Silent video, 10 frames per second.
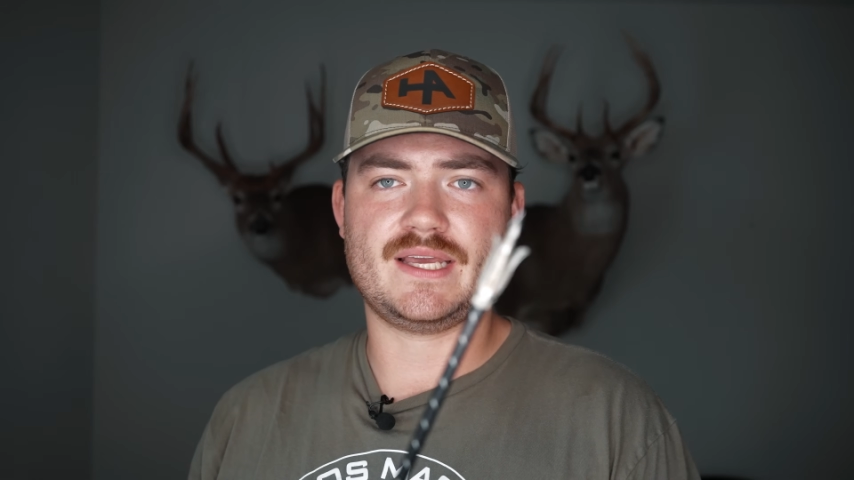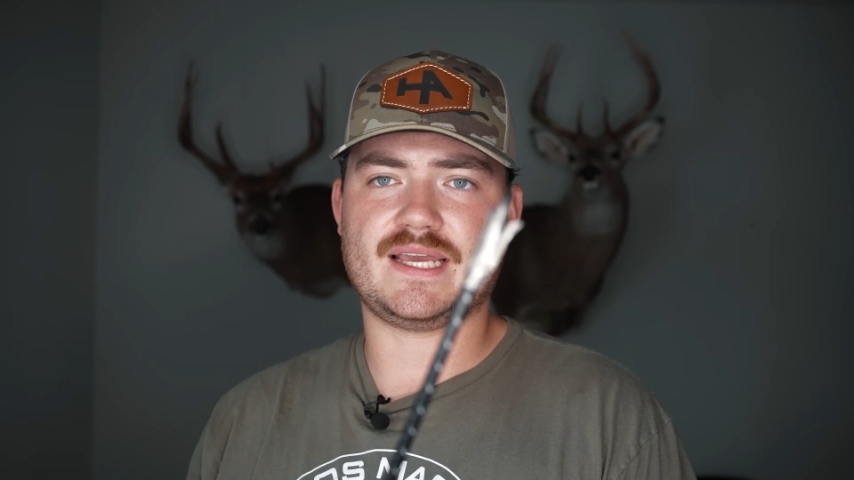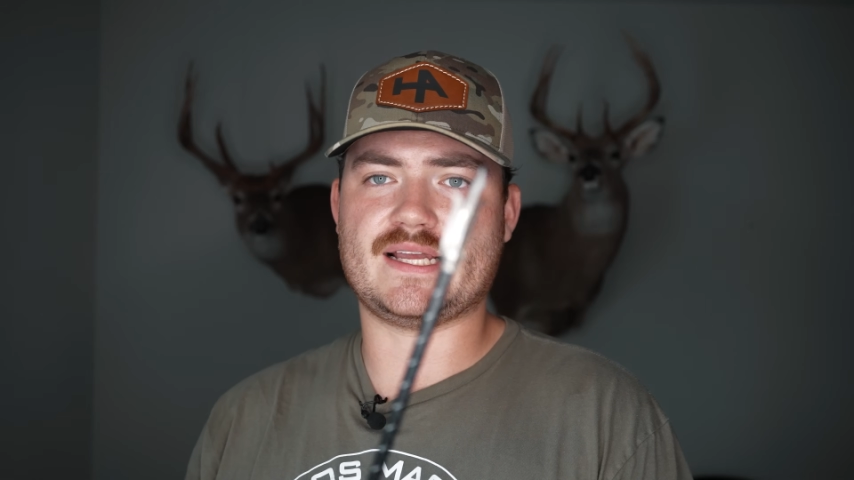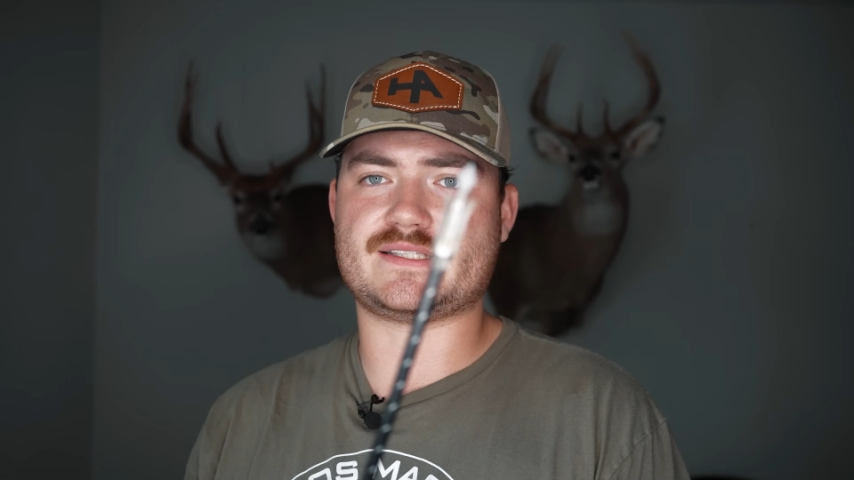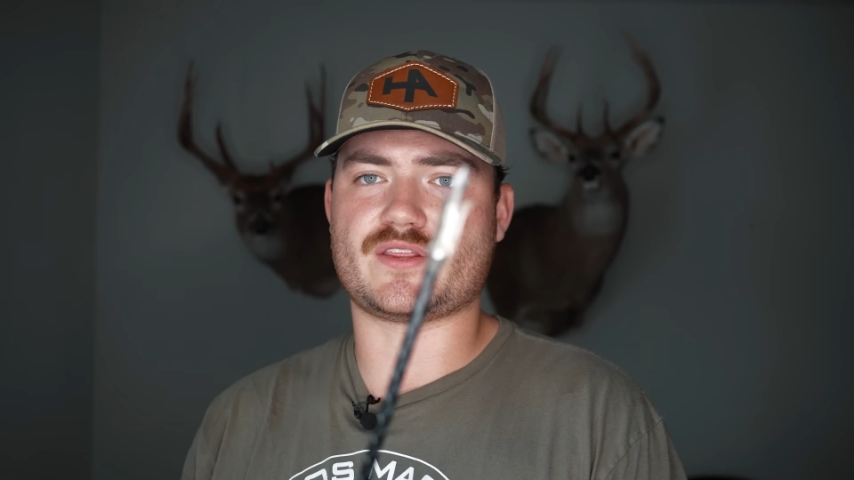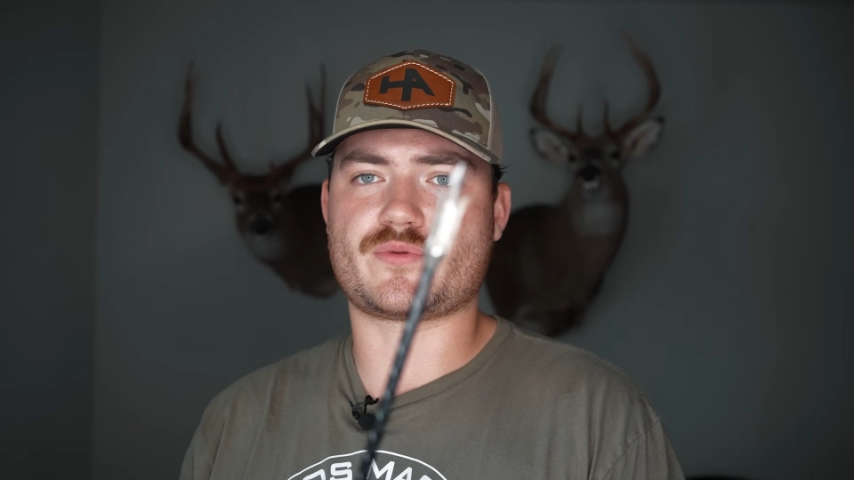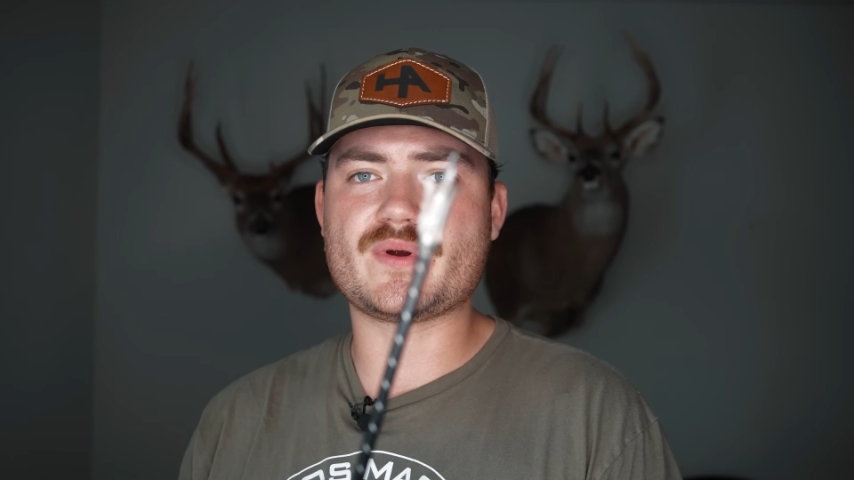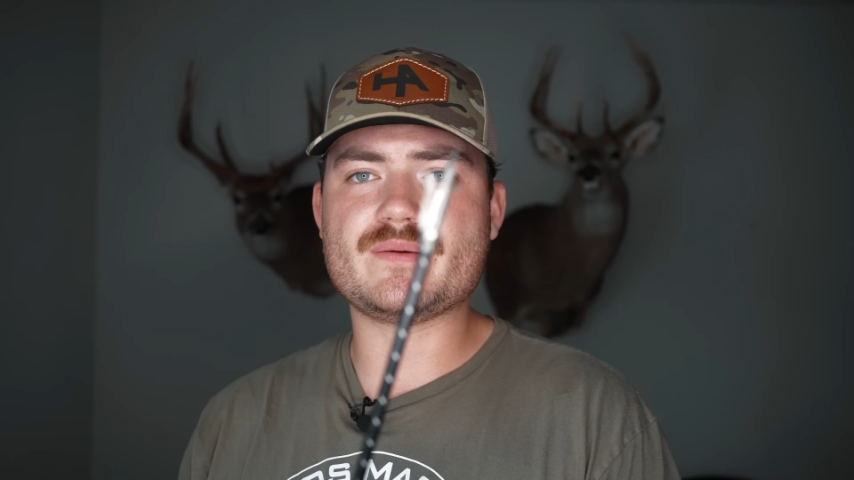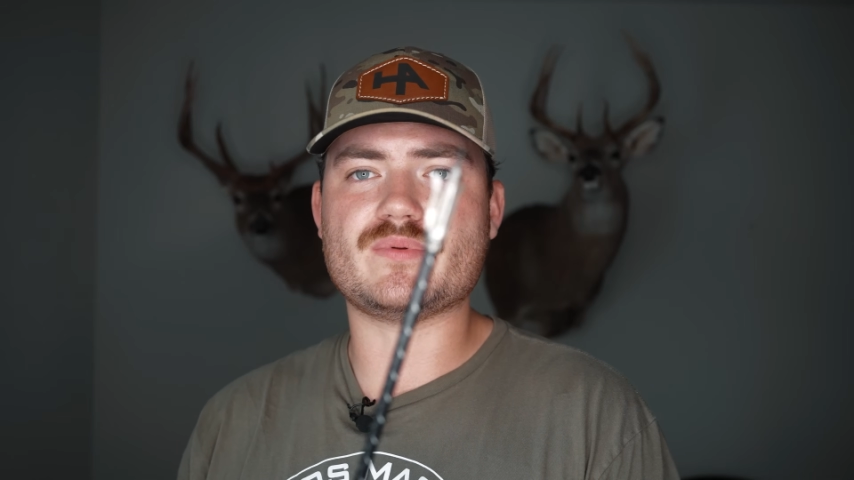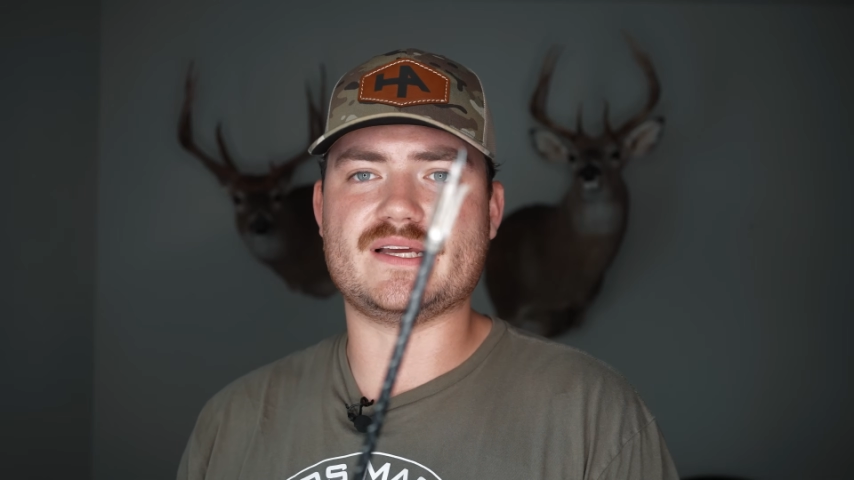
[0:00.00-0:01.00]
it's a
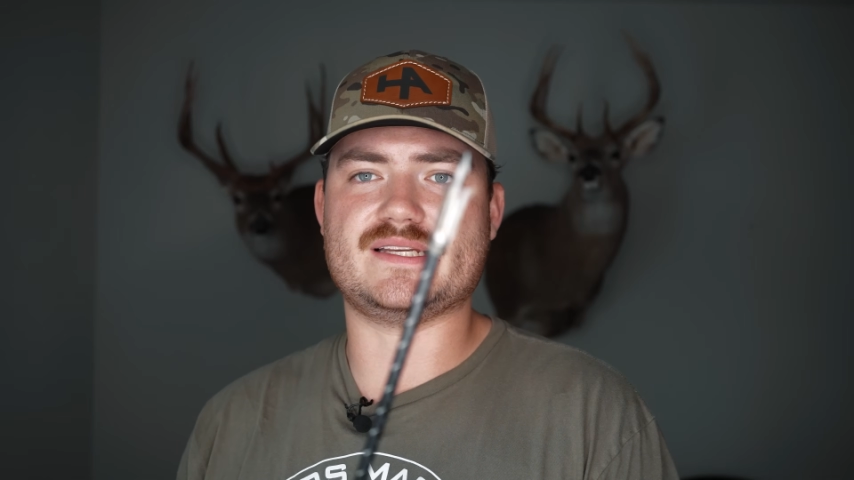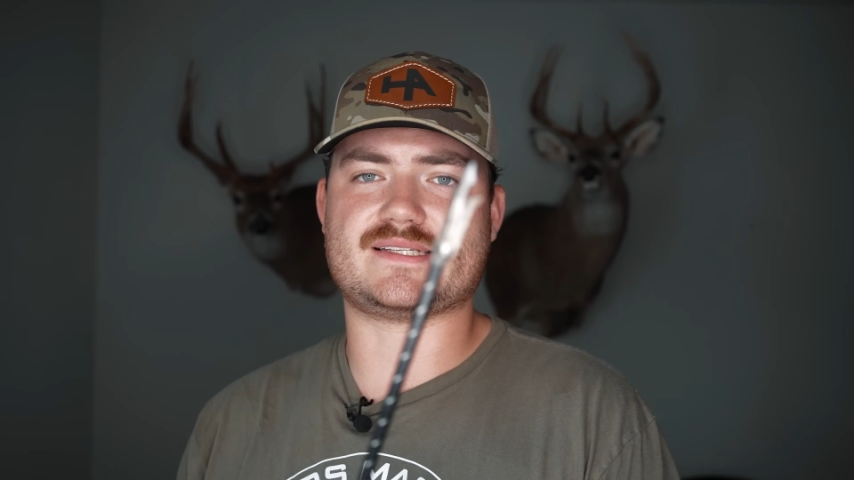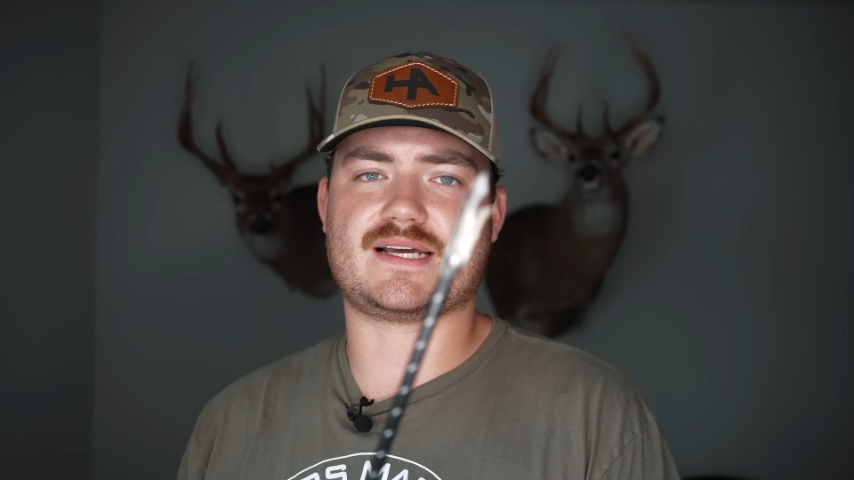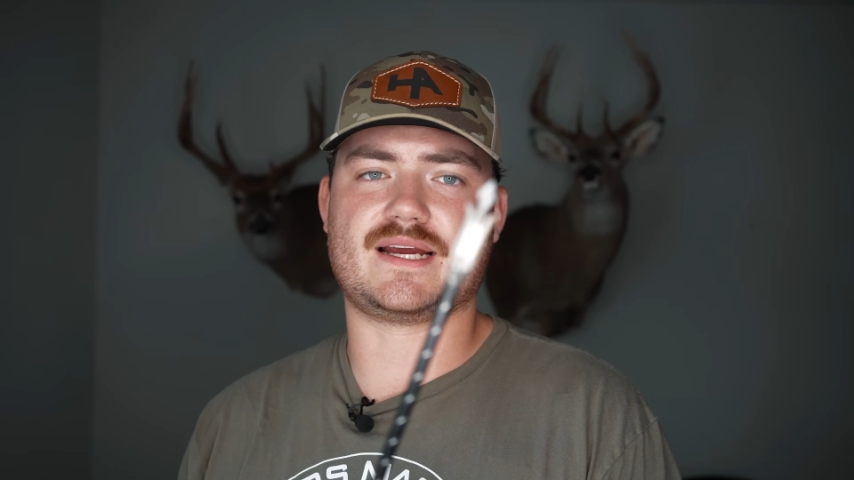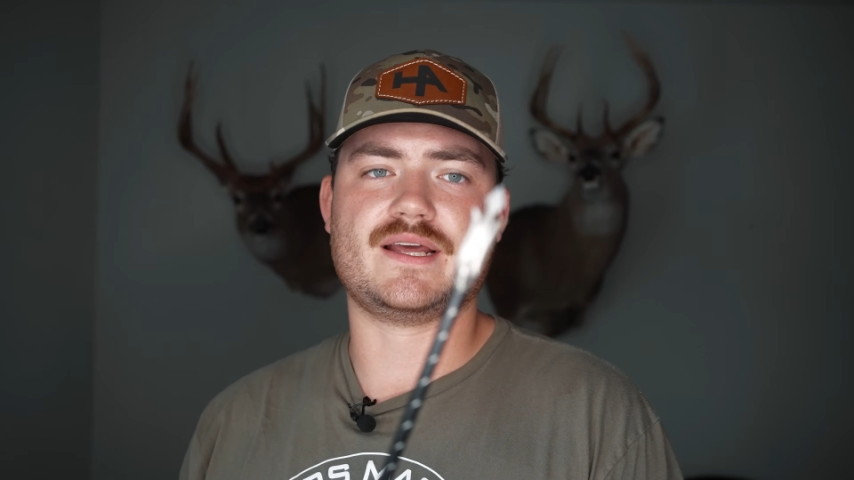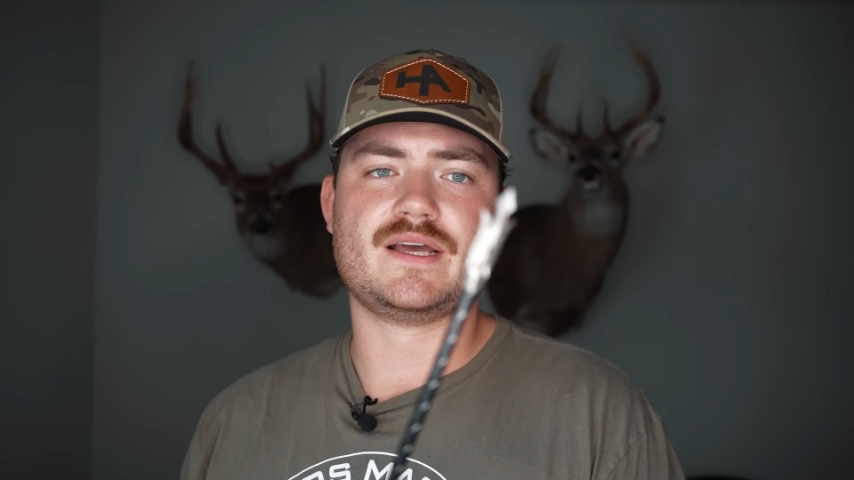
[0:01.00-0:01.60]
3-blade design.